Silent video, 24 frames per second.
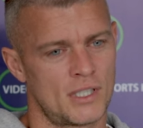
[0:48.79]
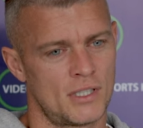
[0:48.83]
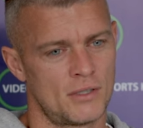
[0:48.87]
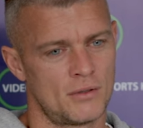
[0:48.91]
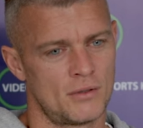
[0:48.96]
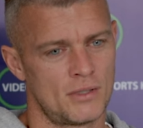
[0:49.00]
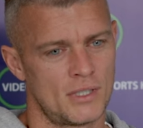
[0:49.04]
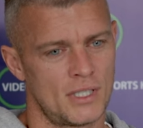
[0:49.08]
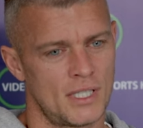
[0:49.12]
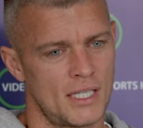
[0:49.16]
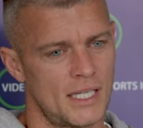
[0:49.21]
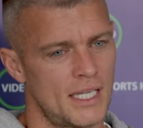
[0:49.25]

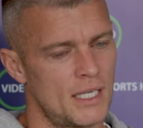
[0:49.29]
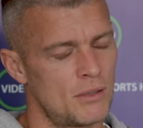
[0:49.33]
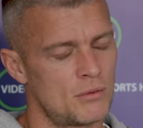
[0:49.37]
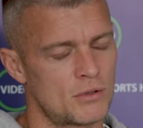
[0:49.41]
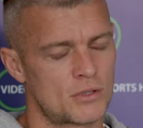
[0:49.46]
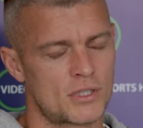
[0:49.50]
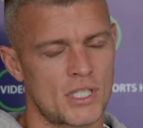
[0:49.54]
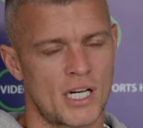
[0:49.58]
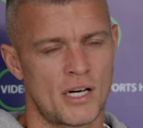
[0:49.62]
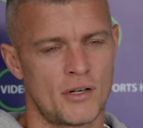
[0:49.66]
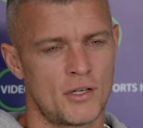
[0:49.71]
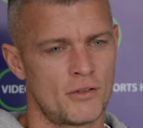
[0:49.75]
So it
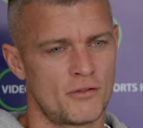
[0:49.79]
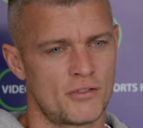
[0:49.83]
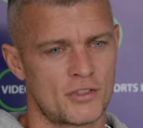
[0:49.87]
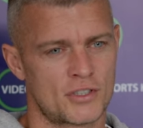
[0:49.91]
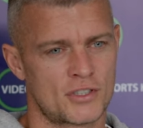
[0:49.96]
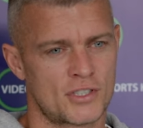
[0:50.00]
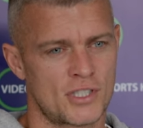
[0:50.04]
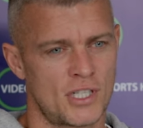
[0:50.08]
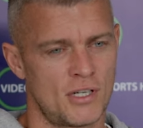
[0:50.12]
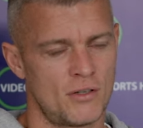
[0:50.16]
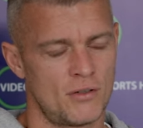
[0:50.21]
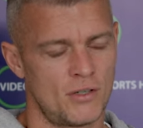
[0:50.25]
was going on for
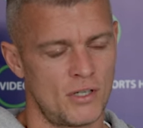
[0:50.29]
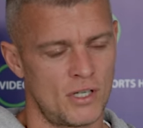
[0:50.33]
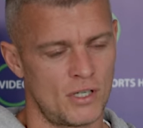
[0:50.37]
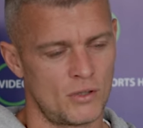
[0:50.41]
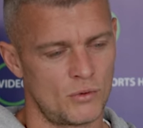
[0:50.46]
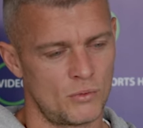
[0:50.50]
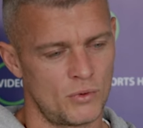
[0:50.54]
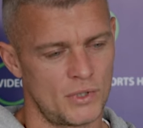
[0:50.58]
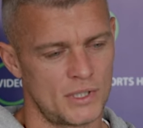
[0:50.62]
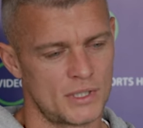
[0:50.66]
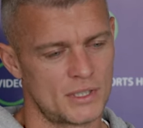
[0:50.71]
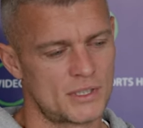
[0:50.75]
so
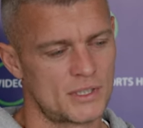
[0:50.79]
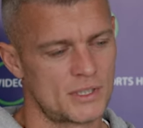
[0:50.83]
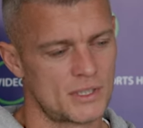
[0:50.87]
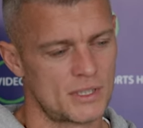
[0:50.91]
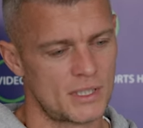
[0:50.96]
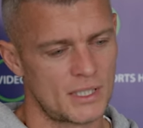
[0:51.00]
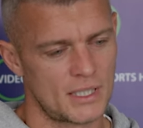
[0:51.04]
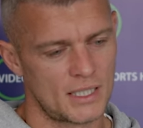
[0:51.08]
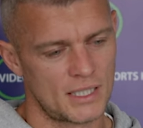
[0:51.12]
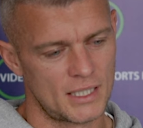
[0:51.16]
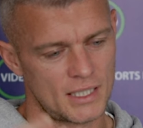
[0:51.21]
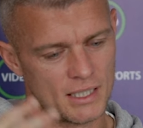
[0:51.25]
long, which
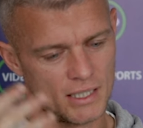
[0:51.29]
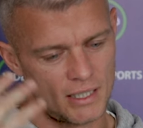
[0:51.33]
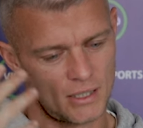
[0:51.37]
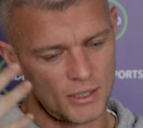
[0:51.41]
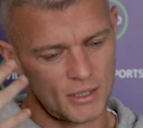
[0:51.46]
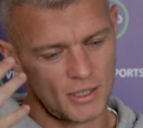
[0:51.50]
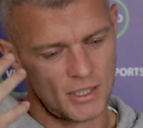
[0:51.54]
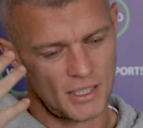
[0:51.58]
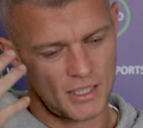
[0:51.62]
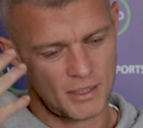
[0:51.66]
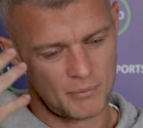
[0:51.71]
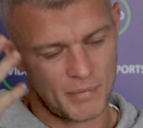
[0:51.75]

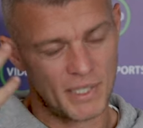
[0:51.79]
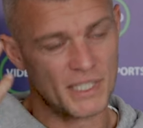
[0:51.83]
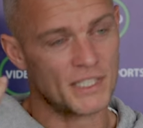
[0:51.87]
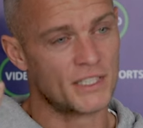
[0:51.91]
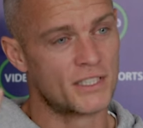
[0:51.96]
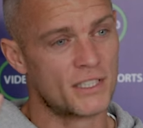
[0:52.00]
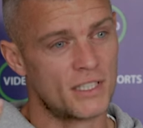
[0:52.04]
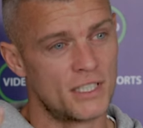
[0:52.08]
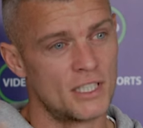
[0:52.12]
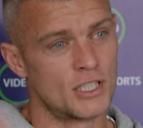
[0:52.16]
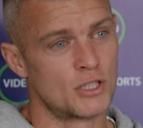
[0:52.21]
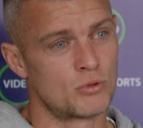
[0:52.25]

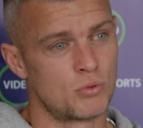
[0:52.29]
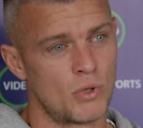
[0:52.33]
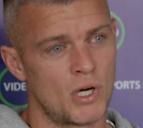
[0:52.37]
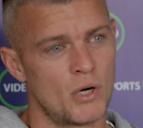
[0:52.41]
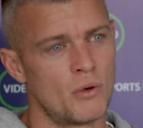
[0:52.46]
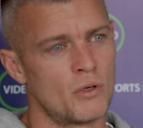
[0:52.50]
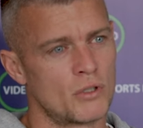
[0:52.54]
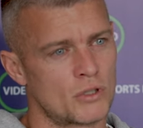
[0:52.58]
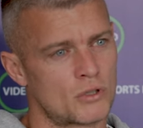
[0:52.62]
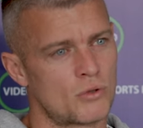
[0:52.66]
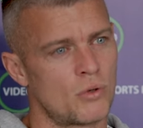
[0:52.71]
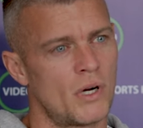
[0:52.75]
mentally as
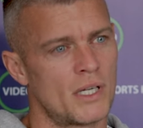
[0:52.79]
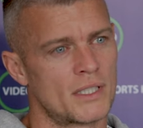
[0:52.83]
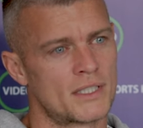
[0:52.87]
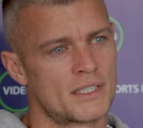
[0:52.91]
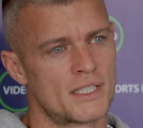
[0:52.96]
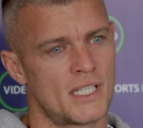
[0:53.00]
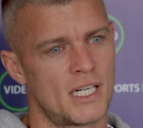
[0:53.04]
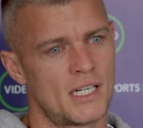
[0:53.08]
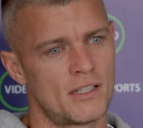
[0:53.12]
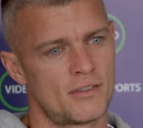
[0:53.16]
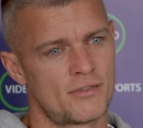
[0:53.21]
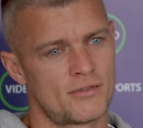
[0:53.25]
well is quite
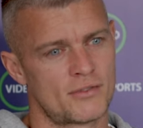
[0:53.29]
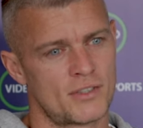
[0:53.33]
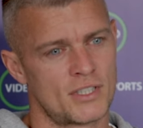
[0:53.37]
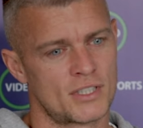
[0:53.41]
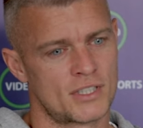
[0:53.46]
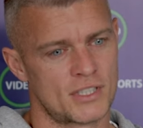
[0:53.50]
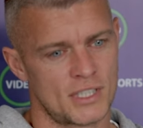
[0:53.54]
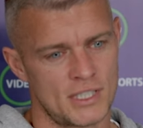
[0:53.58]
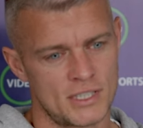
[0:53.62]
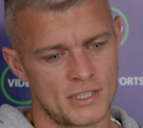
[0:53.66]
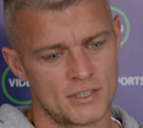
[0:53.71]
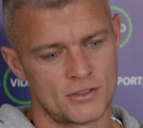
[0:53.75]
tough. The
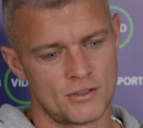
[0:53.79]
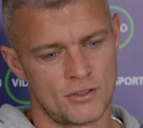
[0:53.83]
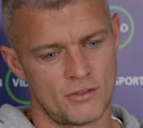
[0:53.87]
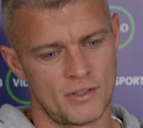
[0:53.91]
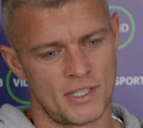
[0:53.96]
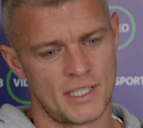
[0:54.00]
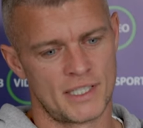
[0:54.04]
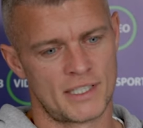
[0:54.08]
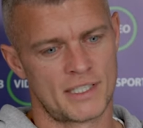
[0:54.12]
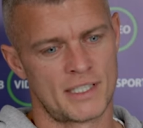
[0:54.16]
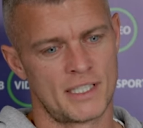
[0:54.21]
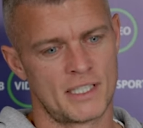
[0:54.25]
season had
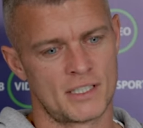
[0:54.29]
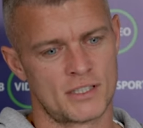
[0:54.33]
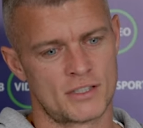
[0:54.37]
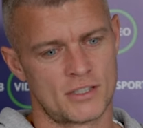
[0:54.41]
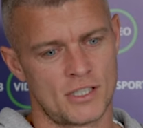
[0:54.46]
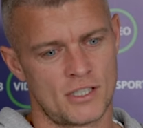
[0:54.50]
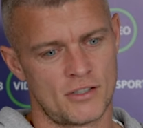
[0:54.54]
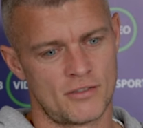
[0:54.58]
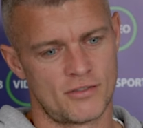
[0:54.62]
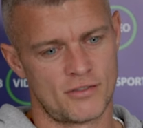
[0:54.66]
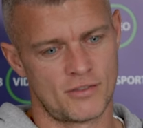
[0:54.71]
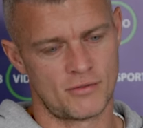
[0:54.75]
already kicked
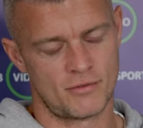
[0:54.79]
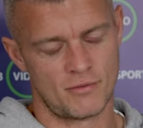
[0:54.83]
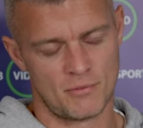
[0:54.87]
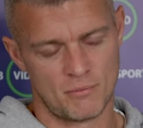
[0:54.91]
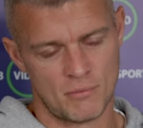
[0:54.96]
off.